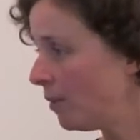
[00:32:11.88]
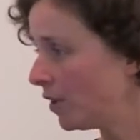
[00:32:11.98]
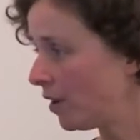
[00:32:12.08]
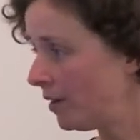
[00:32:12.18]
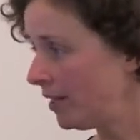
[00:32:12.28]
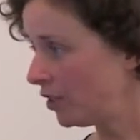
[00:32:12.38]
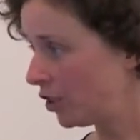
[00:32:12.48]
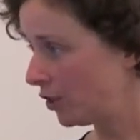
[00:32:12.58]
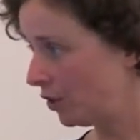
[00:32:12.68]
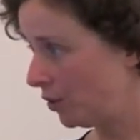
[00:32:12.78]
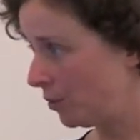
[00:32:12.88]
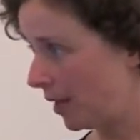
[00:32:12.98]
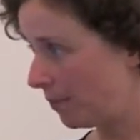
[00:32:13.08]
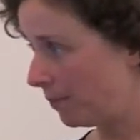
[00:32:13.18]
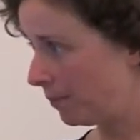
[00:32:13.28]
going
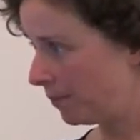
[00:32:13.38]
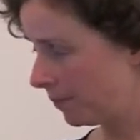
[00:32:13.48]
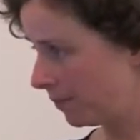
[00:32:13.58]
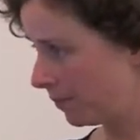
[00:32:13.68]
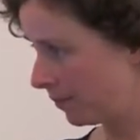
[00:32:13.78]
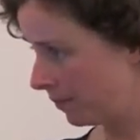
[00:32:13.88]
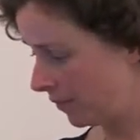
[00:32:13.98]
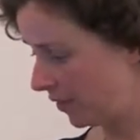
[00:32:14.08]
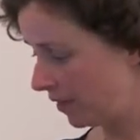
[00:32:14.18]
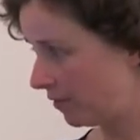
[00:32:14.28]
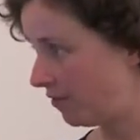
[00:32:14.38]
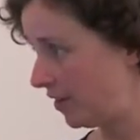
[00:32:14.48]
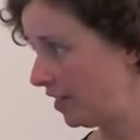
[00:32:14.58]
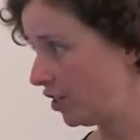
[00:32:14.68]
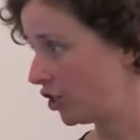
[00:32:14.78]
to
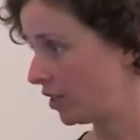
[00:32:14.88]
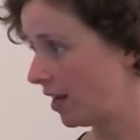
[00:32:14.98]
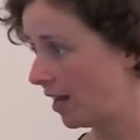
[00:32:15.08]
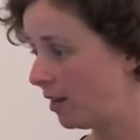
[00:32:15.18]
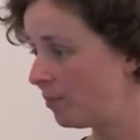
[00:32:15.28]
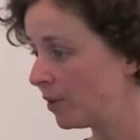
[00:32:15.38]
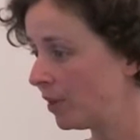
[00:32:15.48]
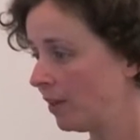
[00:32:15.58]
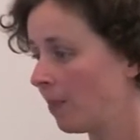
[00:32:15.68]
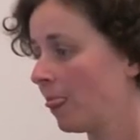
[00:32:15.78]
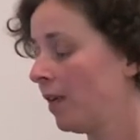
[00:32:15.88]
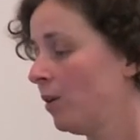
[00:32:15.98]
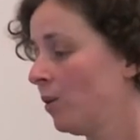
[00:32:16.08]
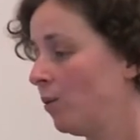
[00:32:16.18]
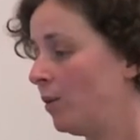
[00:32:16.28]
finish up
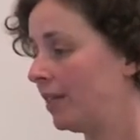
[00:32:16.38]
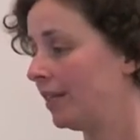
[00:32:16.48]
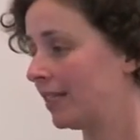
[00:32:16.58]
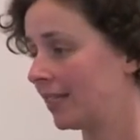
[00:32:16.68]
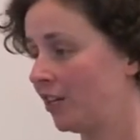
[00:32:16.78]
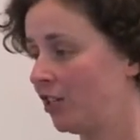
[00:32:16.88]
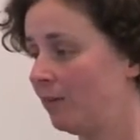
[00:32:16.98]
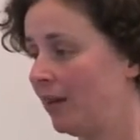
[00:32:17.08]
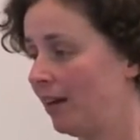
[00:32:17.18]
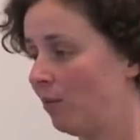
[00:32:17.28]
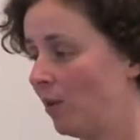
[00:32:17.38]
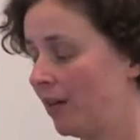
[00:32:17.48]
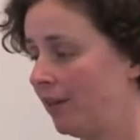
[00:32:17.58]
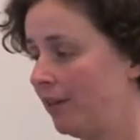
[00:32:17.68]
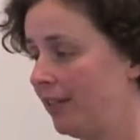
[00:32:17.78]
with a discussion about one
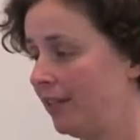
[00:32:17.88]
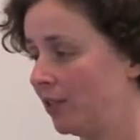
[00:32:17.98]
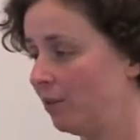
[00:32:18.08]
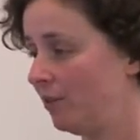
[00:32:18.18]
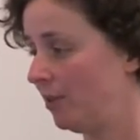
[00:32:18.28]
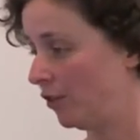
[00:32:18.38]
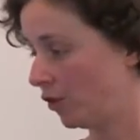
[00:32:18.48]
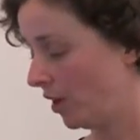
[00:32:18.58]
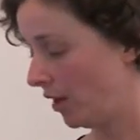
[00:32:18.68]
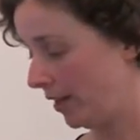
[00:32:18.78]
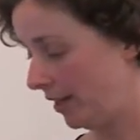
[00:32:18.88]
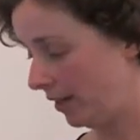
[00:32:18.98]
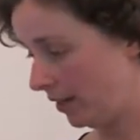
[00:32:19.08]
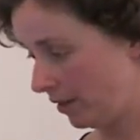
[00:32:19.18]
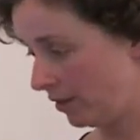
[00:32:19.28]
of the things that we've been
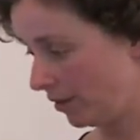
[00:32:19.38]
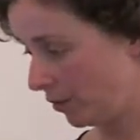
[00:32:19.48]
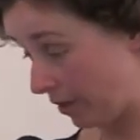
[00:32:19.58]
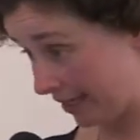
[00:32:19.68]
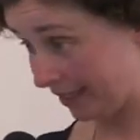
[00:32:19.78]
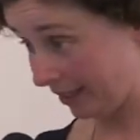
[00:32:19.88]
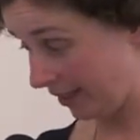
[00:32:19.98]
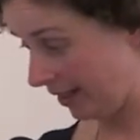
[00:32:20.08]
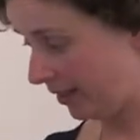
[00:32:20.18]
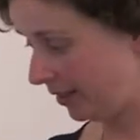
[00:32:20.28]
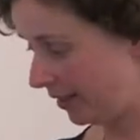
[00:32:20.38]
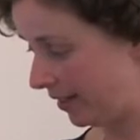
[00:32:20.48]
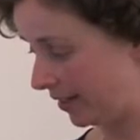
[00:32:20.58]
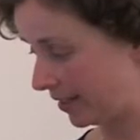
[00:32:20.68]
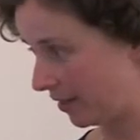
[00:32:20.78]
trying recently
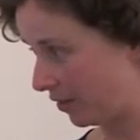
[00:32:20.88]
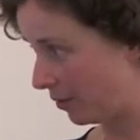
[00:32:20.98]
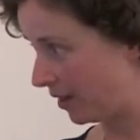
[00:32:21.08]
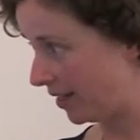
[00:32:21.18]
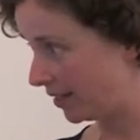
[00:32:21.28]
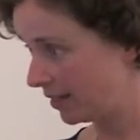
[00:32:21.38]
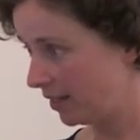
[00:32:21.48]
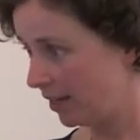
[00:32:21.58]
in the Southern Otways.